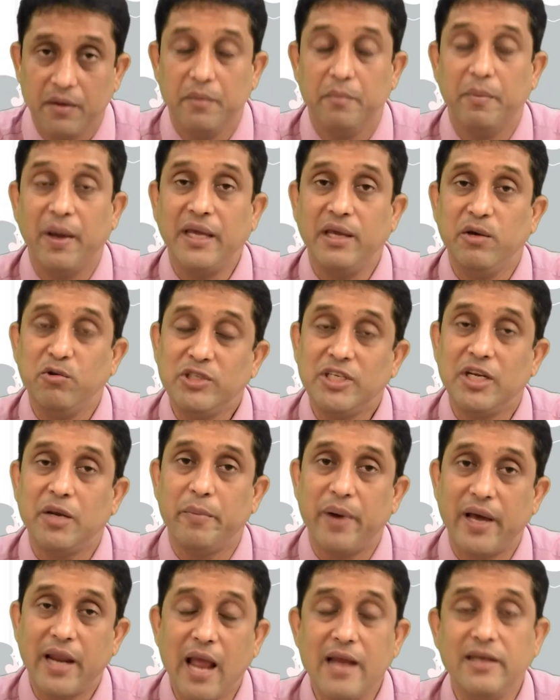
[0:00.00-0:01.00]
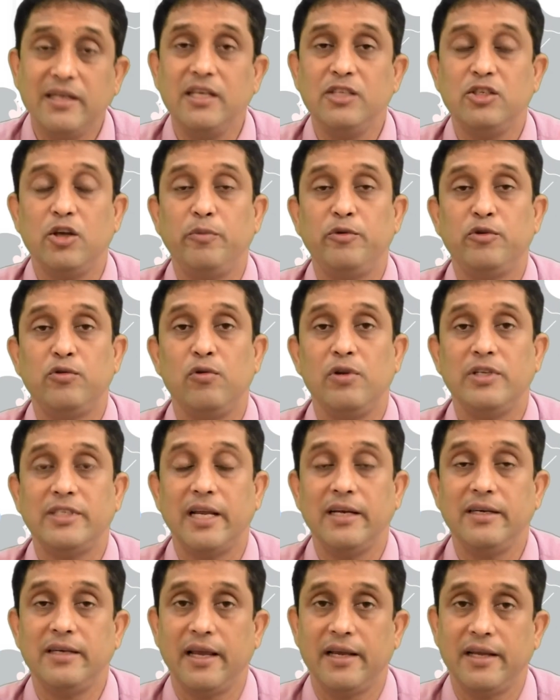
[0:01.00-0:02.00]
By using varieties of tools
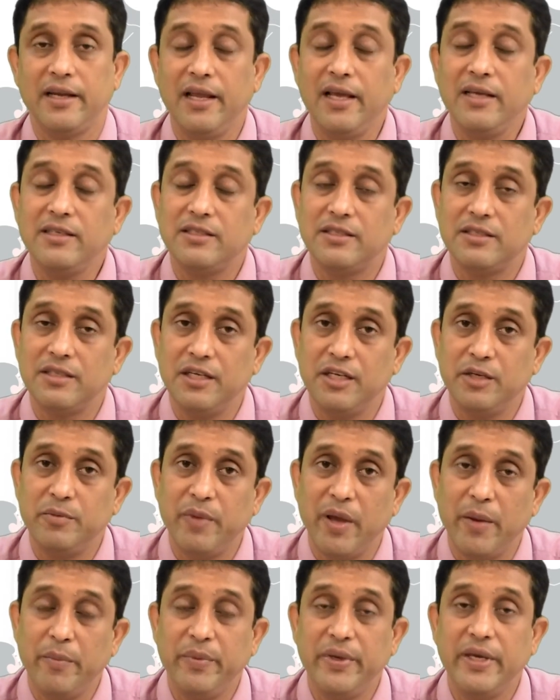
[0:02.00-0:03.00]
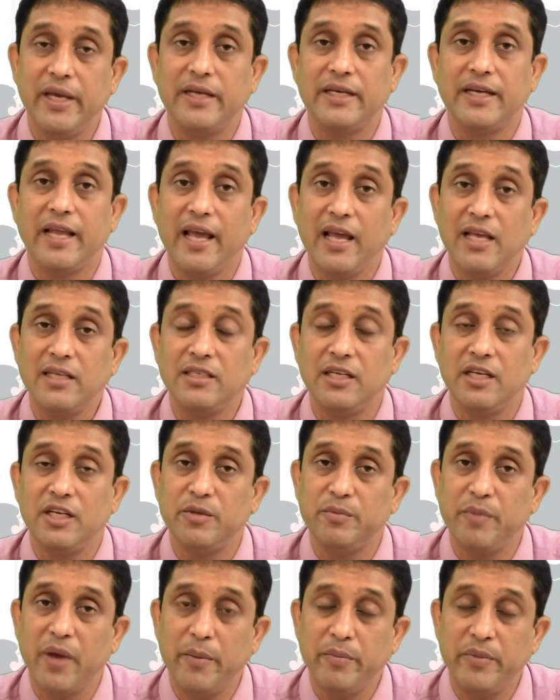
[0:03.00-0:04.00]
and techniques, it may be a test,
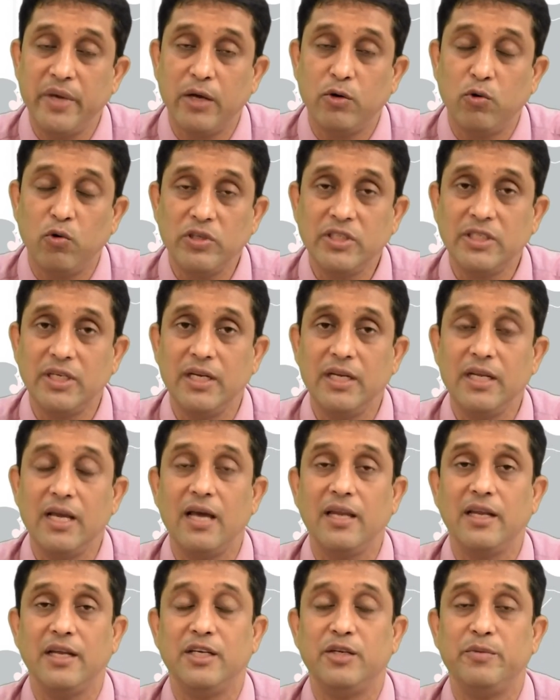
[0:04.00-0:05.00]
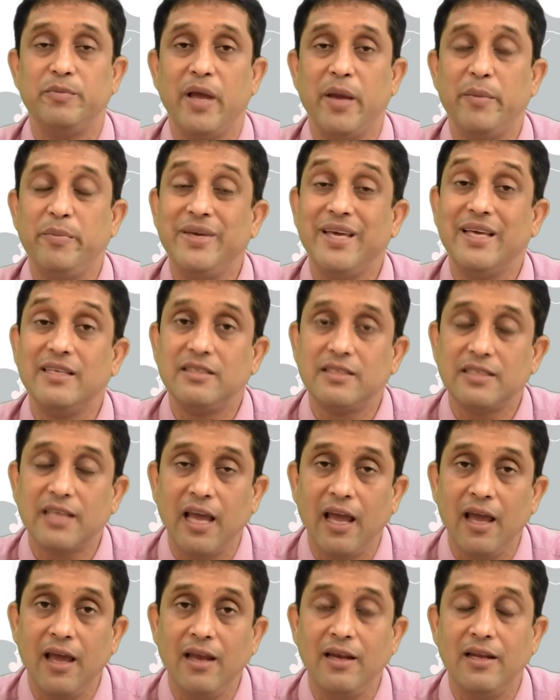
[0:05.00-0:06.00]
it may be a questionnaire, it may be a
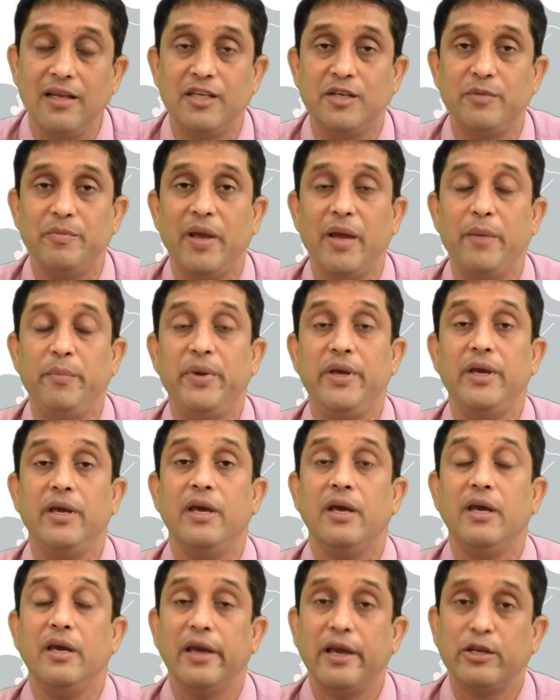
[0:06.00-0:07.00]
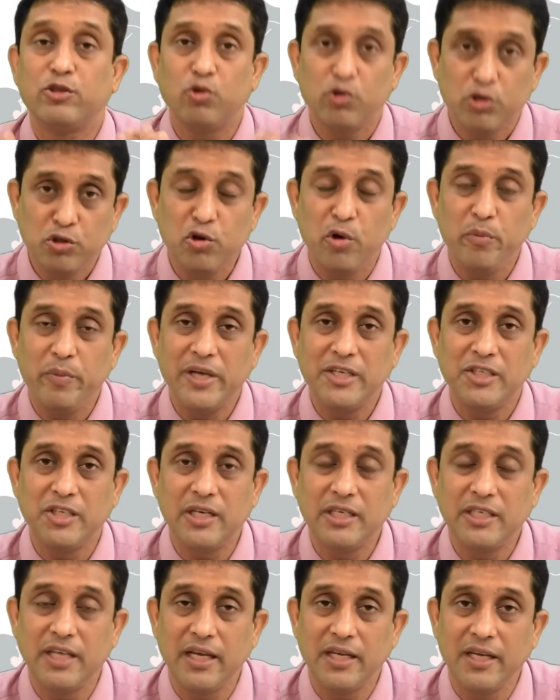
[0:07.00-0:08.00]
scale, it may be a
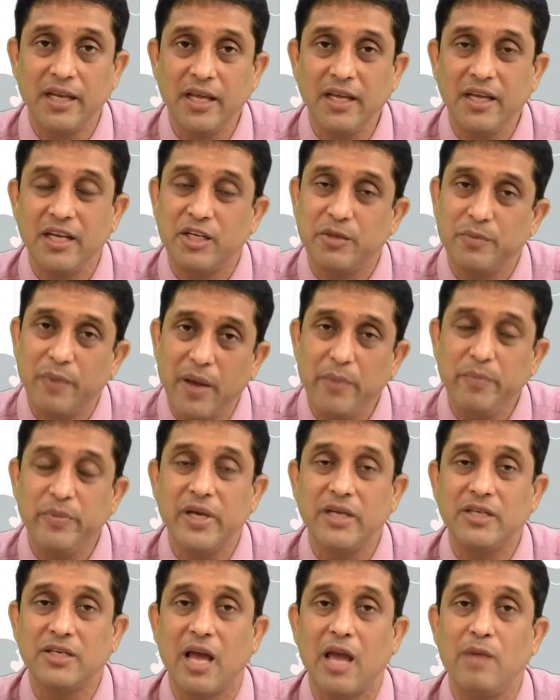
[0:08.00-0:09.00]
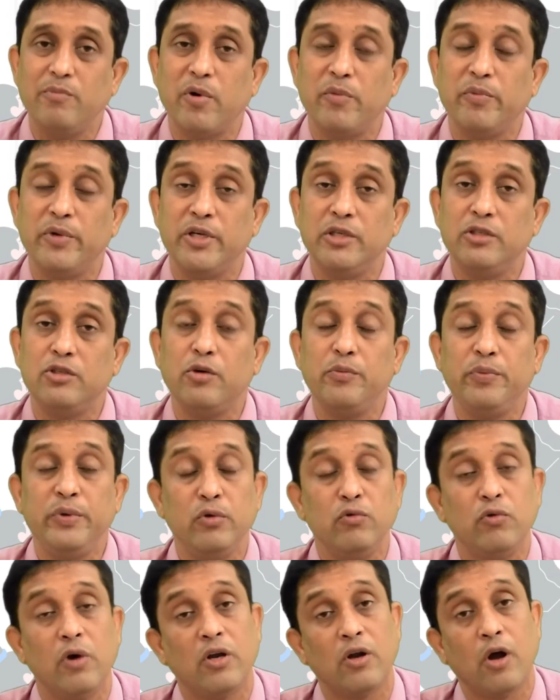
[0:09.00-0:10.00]
sociometric technique, it may be a type of
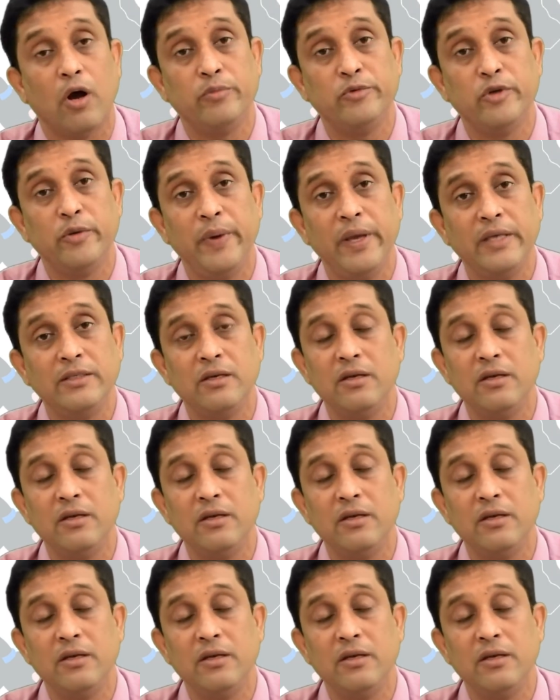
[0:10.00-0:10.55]
interview or observation.